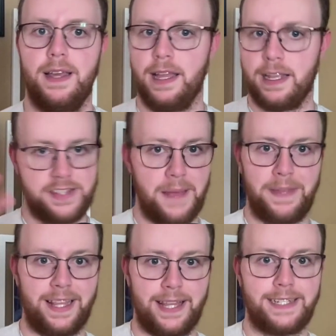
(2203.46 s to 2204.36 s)
send me
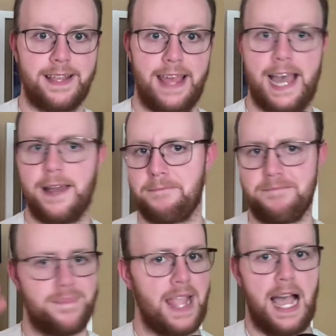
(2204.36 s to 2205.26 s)
a link to that.
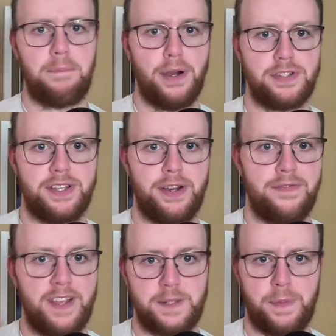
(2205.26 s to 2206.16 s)
I'll post it on
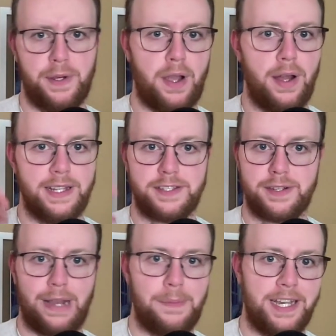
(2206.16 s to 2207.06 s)
Facebook, on
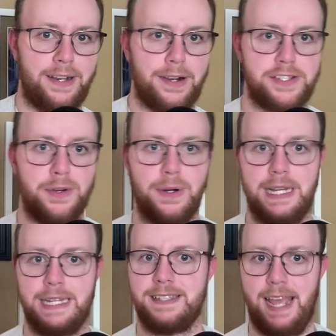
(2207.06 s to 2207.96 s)
Instagram, and in our story
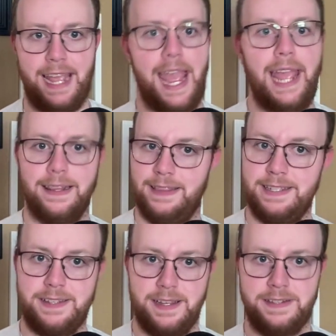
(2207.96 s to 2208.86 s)
and say, hey,
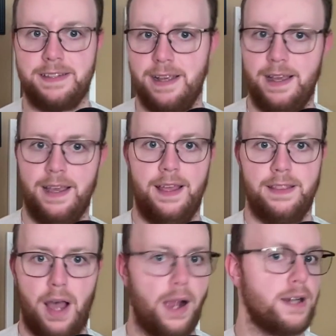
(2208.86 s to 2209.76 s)
this is
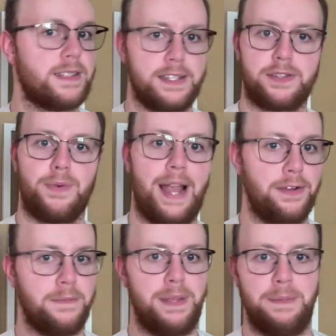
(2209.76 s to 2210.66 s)
the art that's
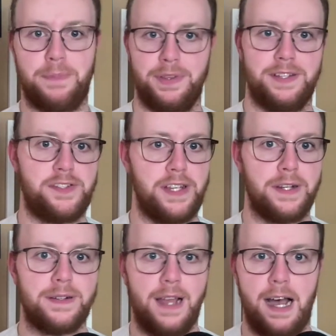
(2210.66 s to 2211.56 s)
grounded people this
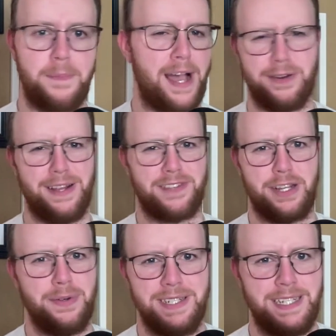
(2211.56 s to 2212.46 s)
year. I don't have to
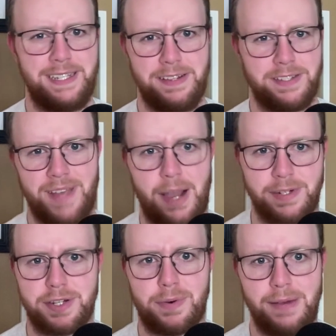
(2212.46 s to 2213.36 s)
go into details of how
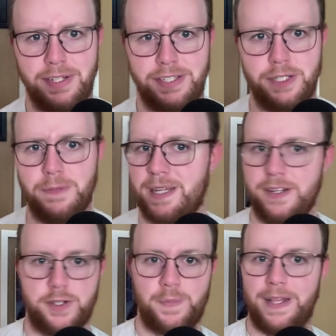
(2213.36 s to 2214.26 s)
it's grounded you, but can
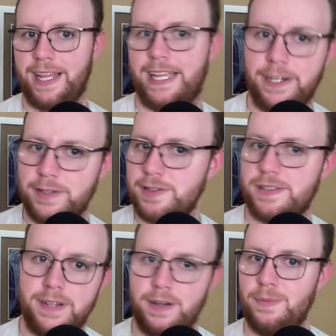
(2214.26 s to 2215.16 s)
just be like,
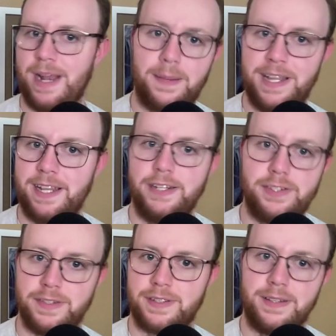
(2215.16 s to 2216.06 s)
here's
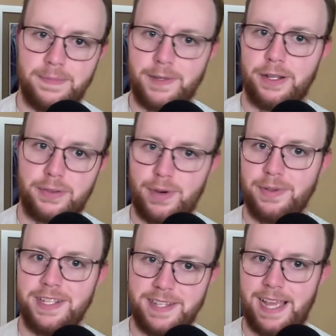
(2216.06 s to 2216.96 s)
recommendations. I'm going to throw
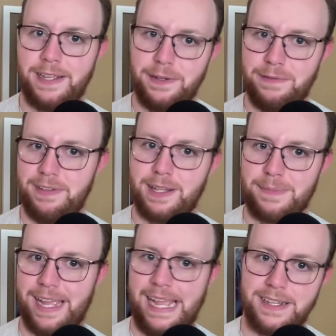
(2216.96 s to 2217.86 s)
these at you. I feel like
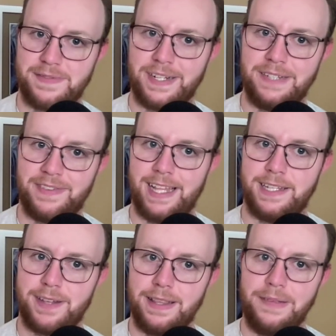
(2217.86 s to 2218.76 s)
my hand is very
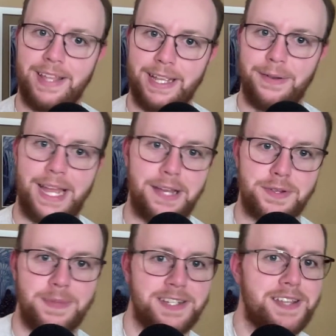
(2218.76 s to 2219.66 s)
violent on the video now, so
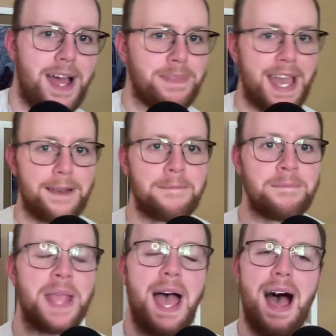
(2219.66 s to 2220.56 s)
I'm going to stop that.
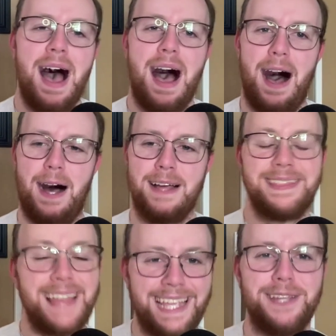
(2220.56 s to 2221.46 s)

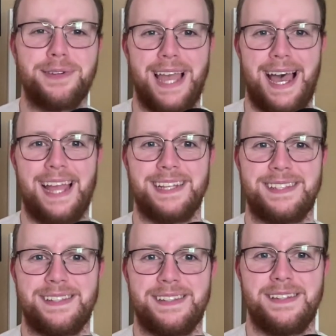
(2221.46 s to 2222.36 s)
Thank you
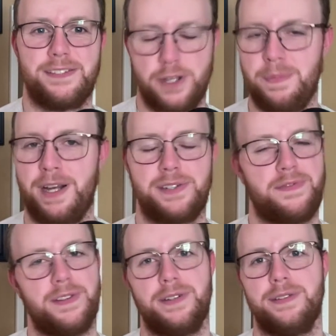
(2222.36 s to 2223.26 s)
guys so much
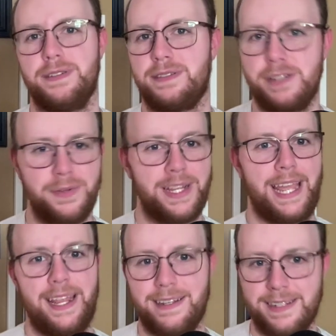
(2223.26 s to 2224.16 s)
for tuning
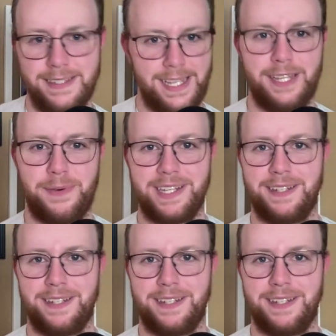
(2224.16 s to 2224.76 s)
in, continuing to